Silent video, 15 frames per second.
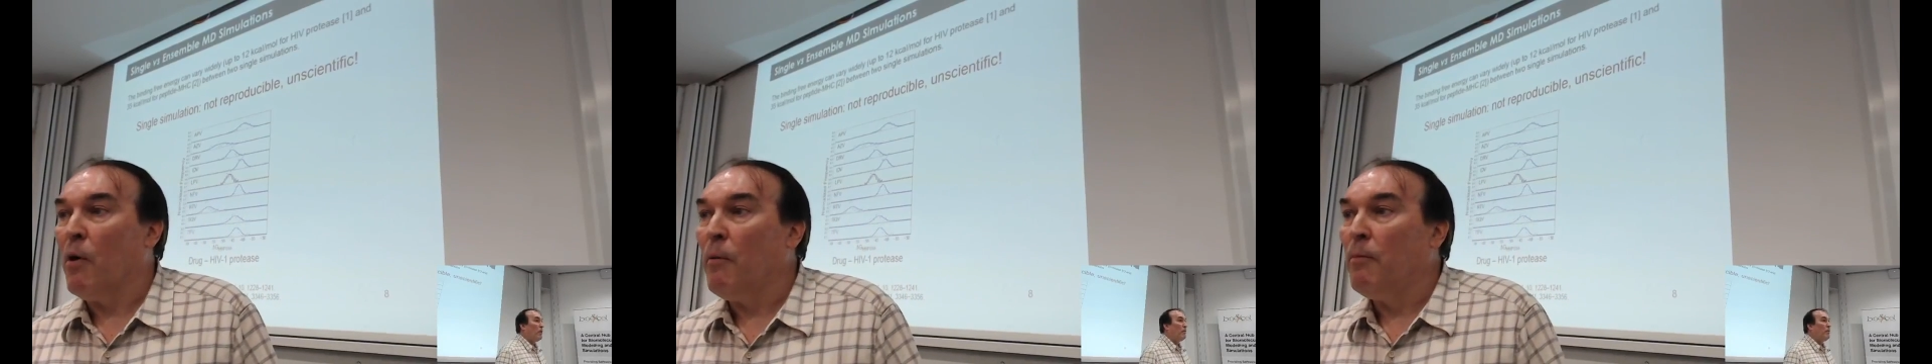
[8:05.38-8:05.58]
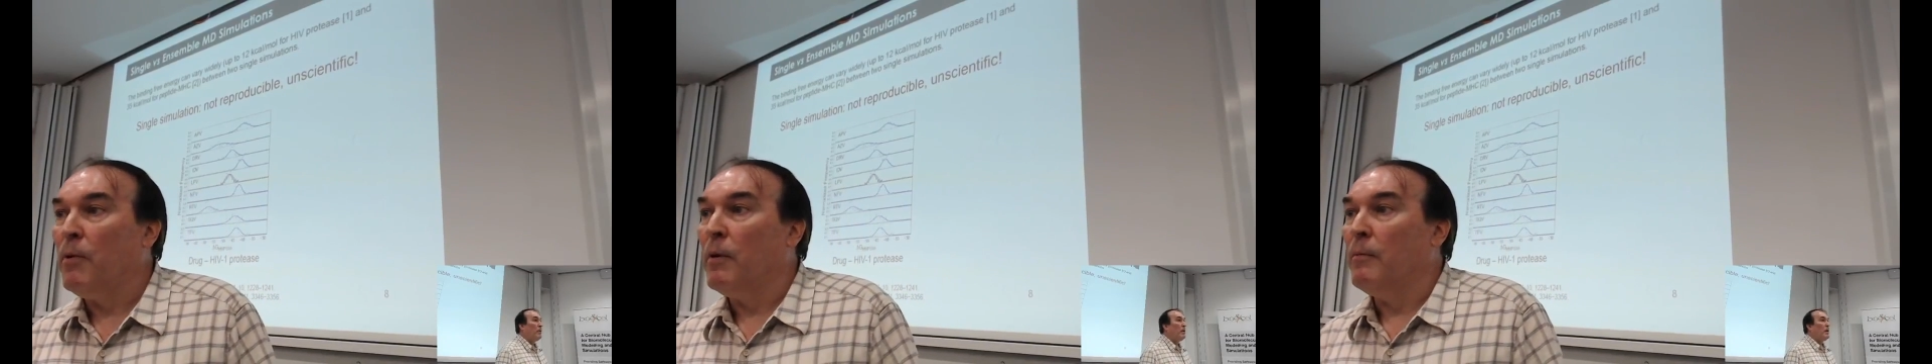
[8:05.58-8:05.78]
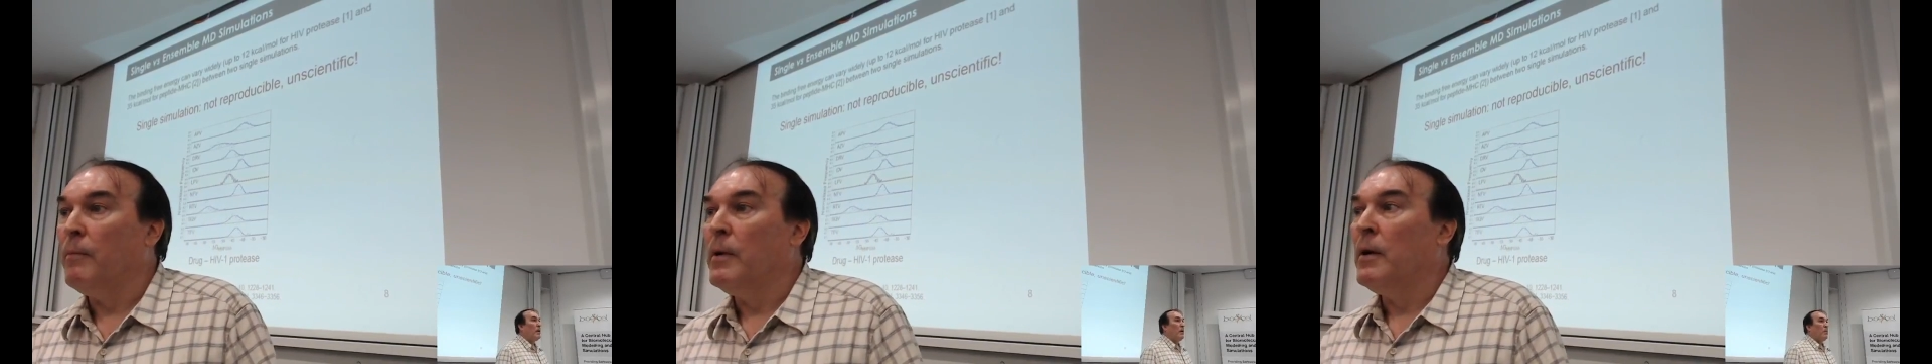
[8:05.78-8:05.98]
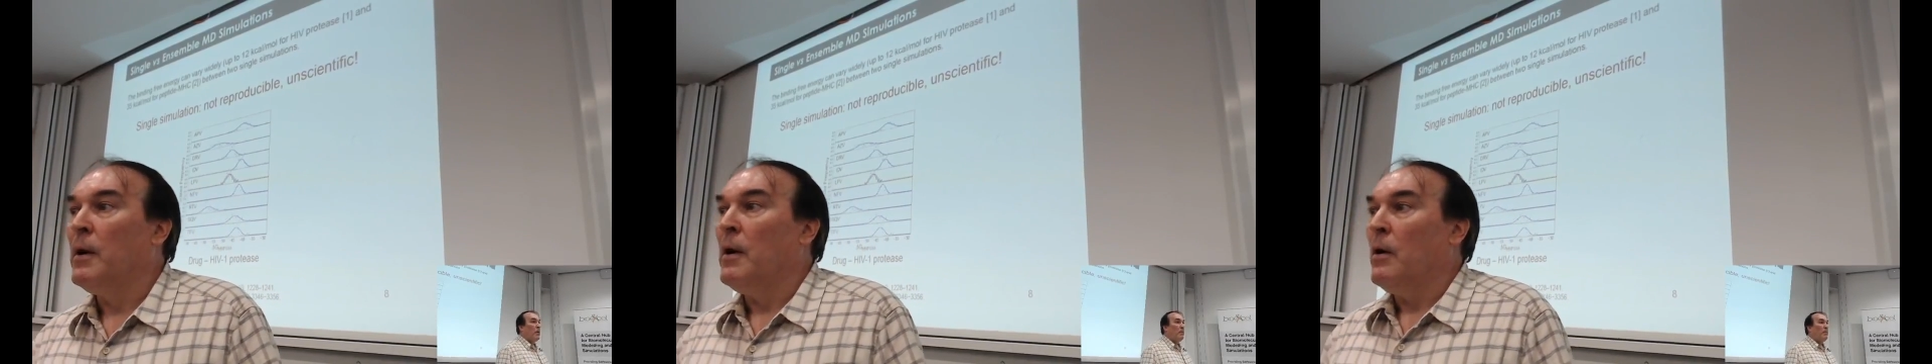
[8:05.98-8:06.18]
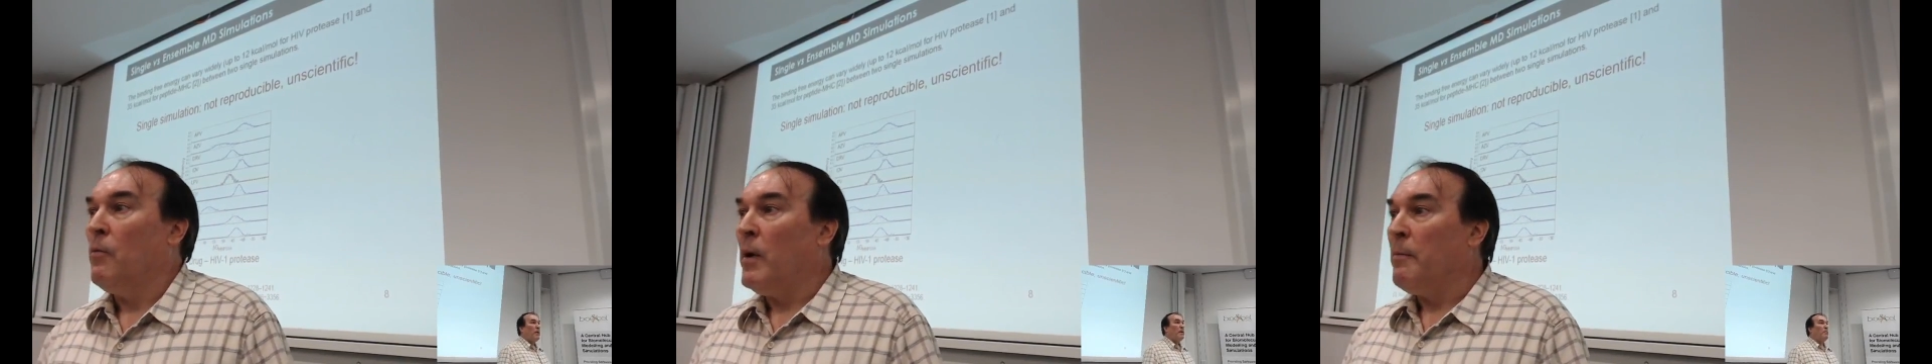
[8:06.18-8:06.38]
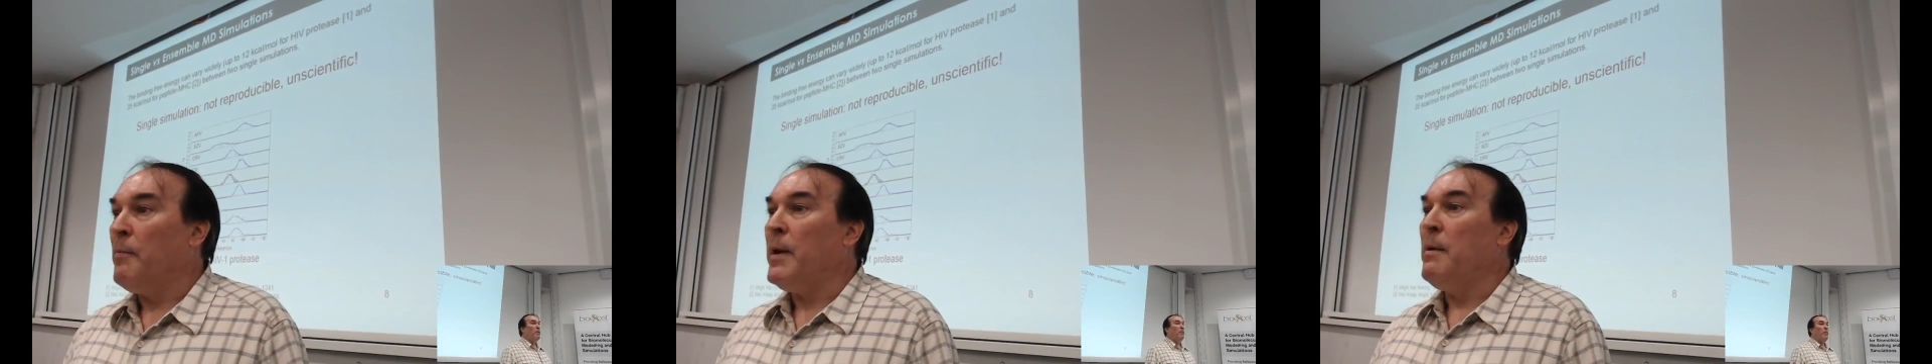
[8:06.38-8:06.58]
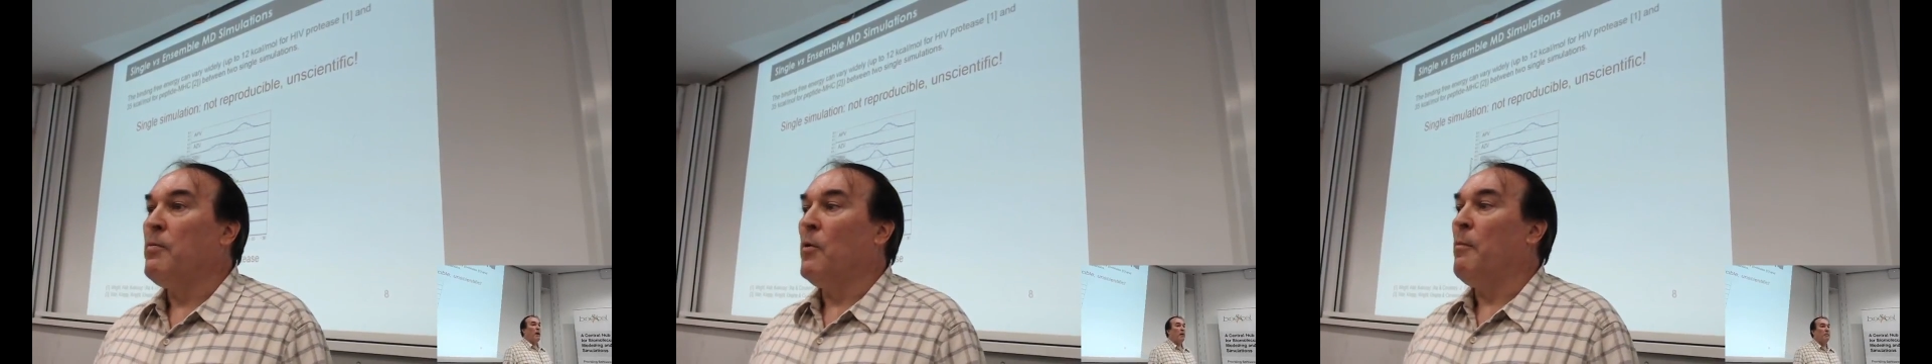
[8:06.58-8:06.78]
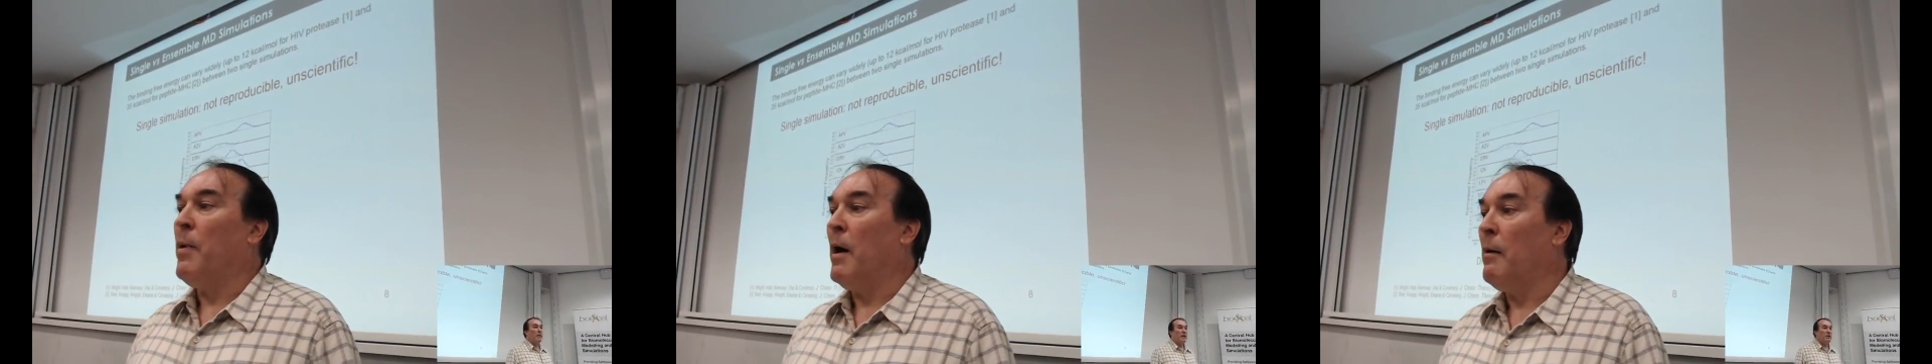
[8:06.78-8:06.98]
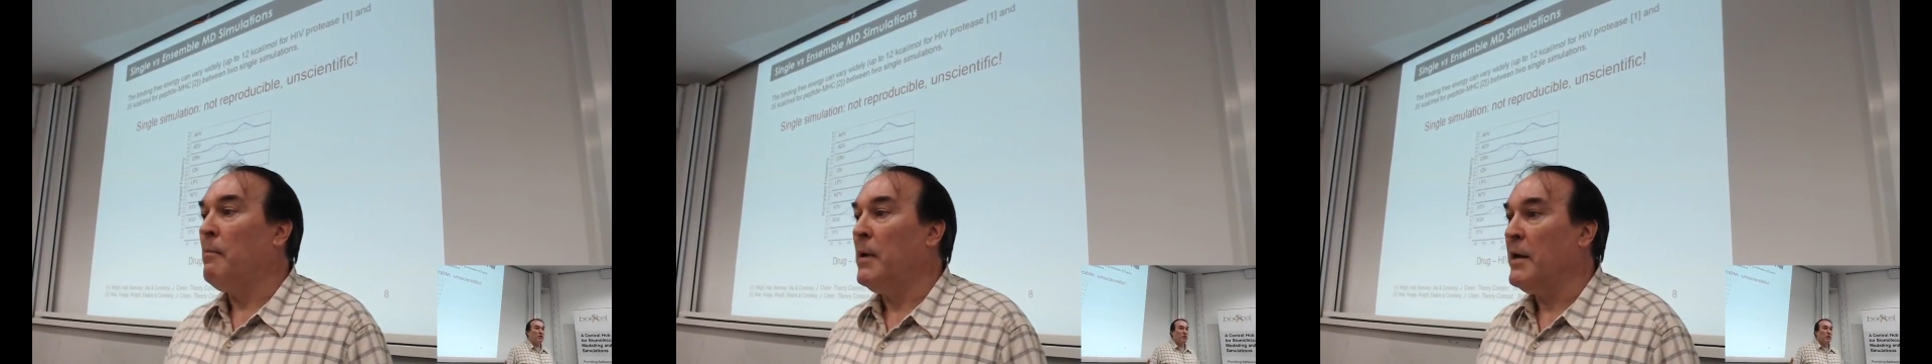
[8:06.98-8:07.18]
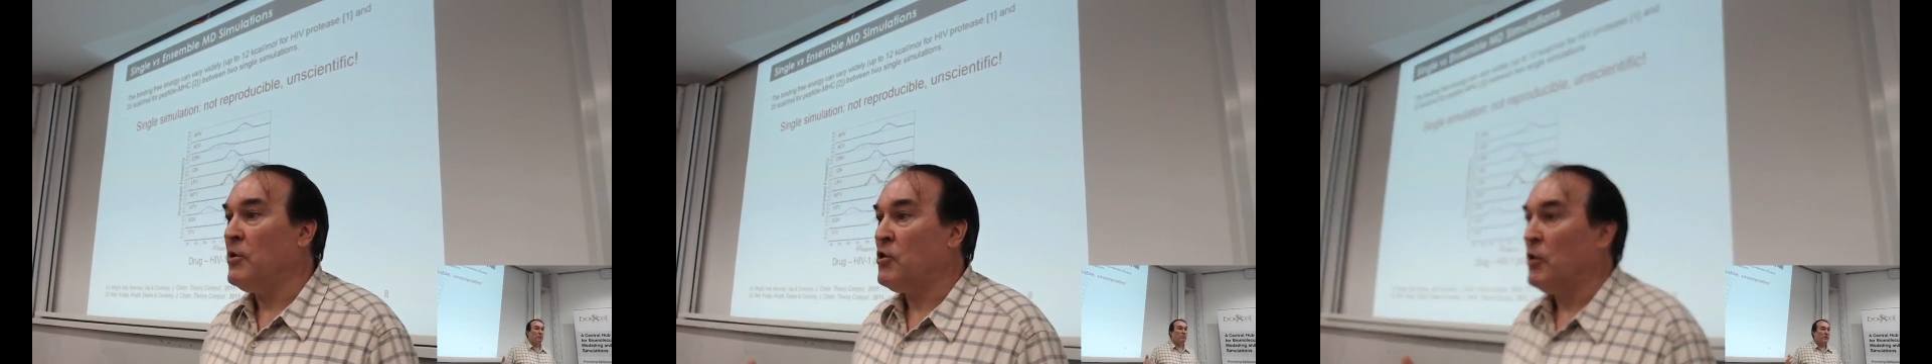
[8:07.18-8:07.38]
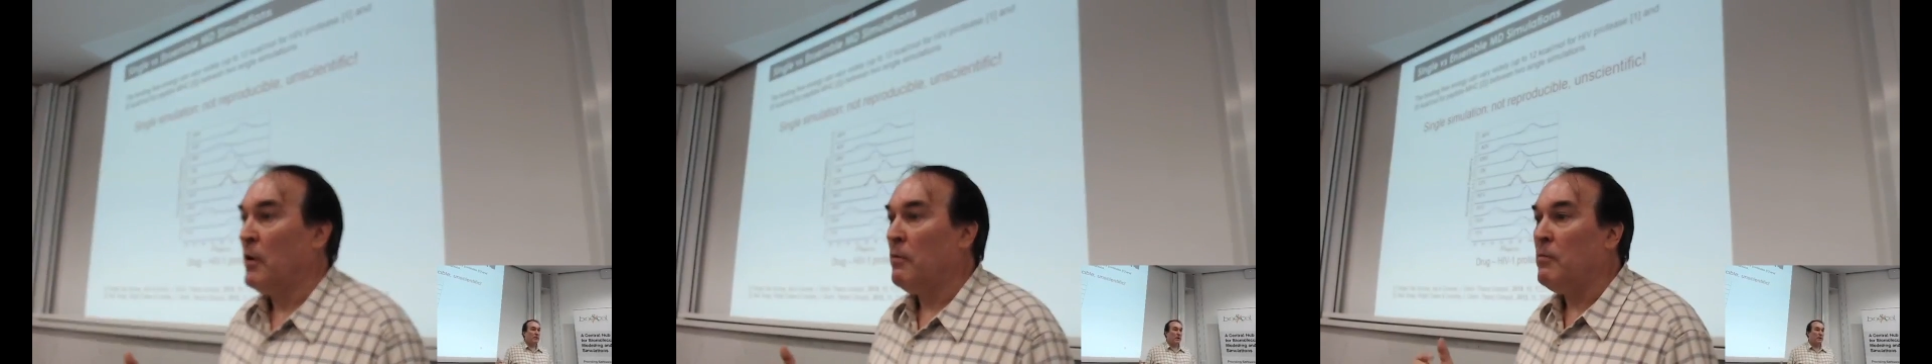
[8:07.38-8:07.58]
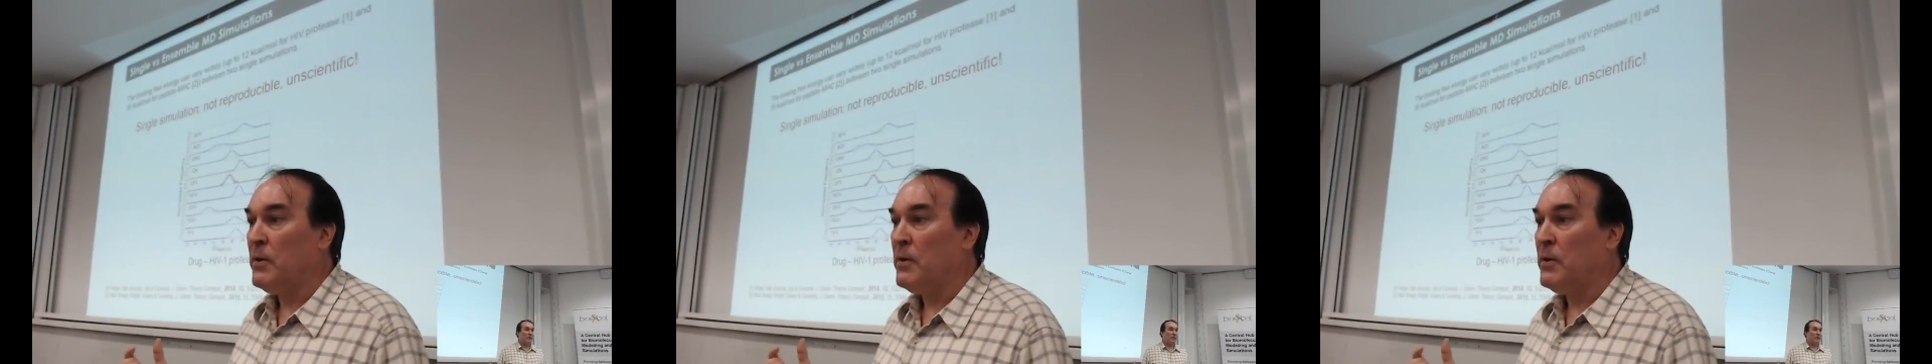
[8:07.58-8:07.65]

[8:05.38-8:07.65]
when people publish results